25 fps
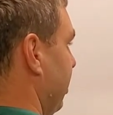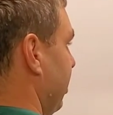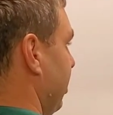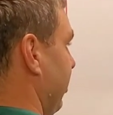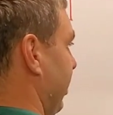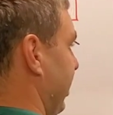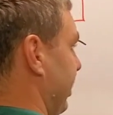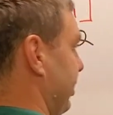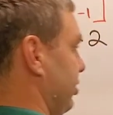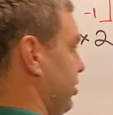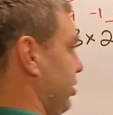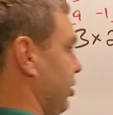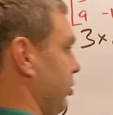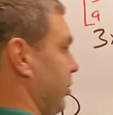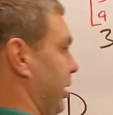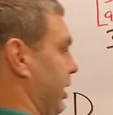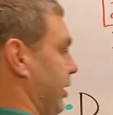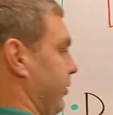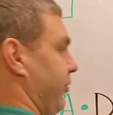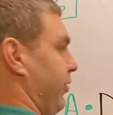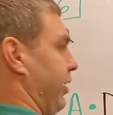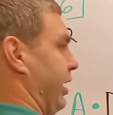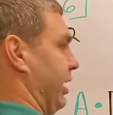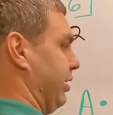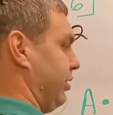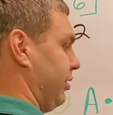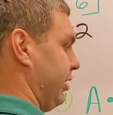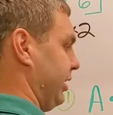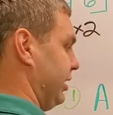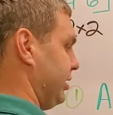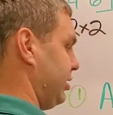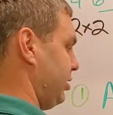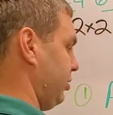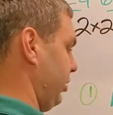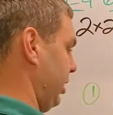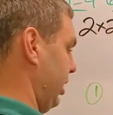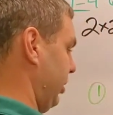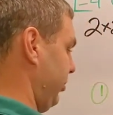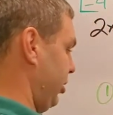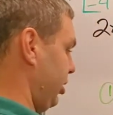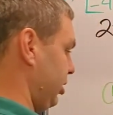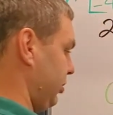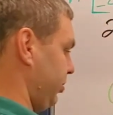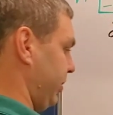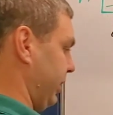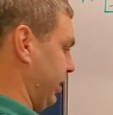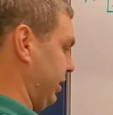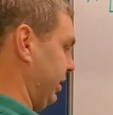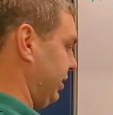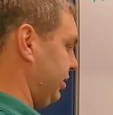right, so my final answer when I
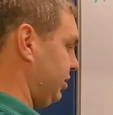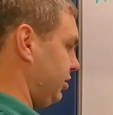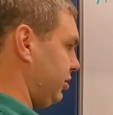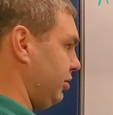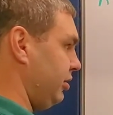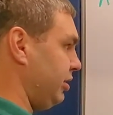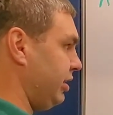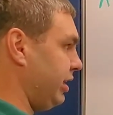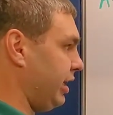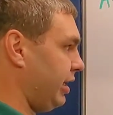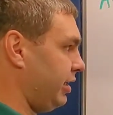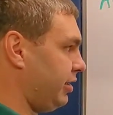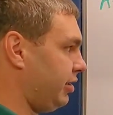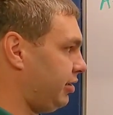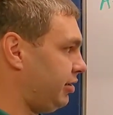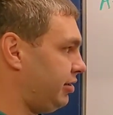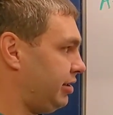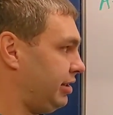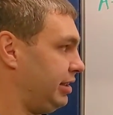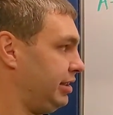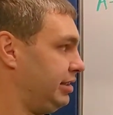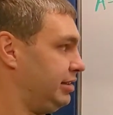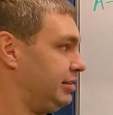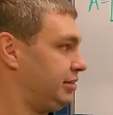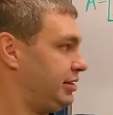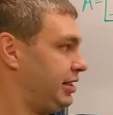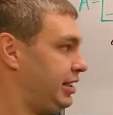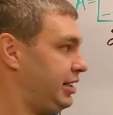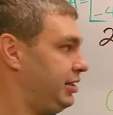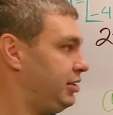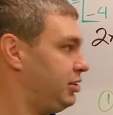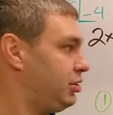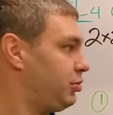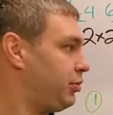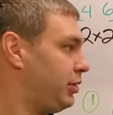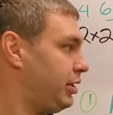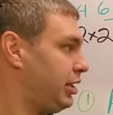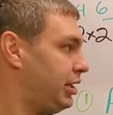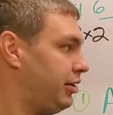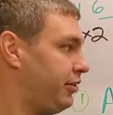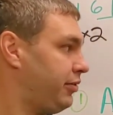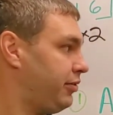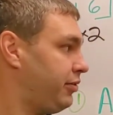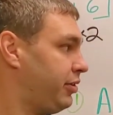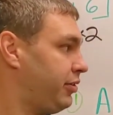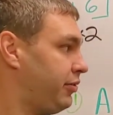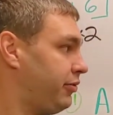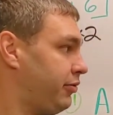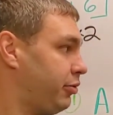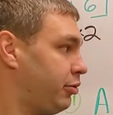multiply these two together is ten,
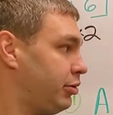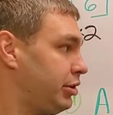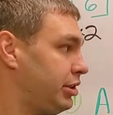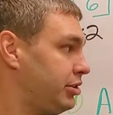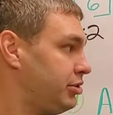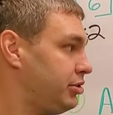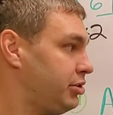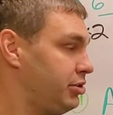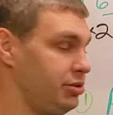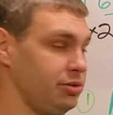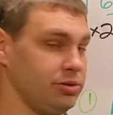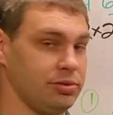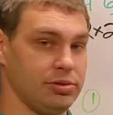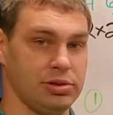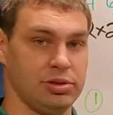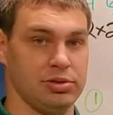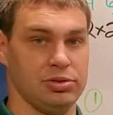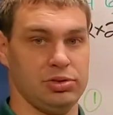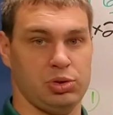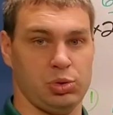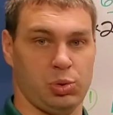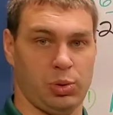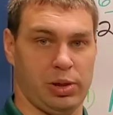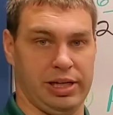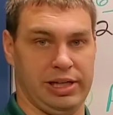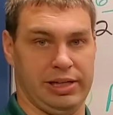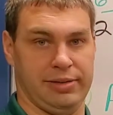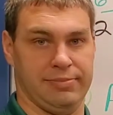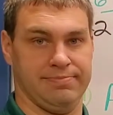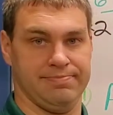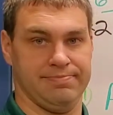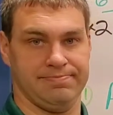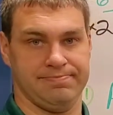twelve, forty-two, twenty.